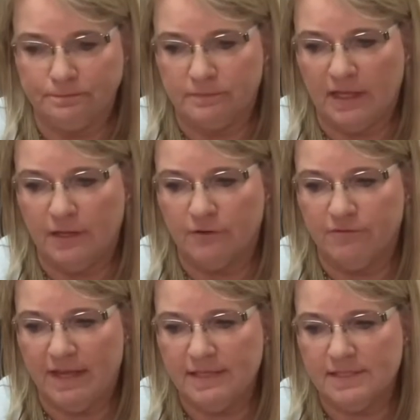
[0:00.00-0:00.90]
the
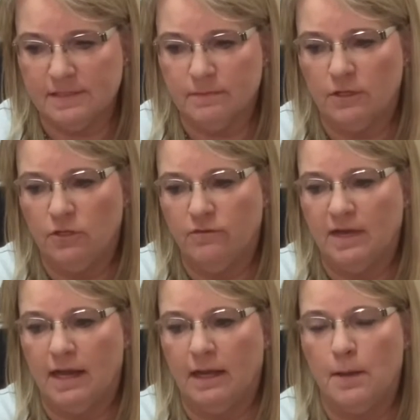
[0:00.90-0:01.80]
interface, you've
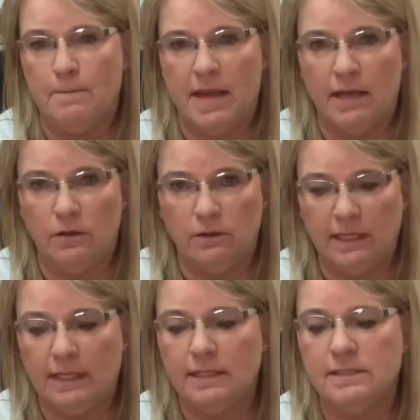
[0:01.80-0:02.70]
got a male
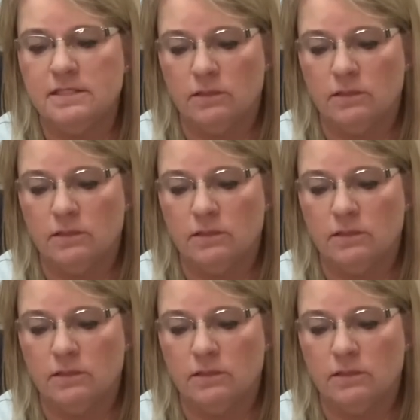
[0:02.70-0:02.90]
end.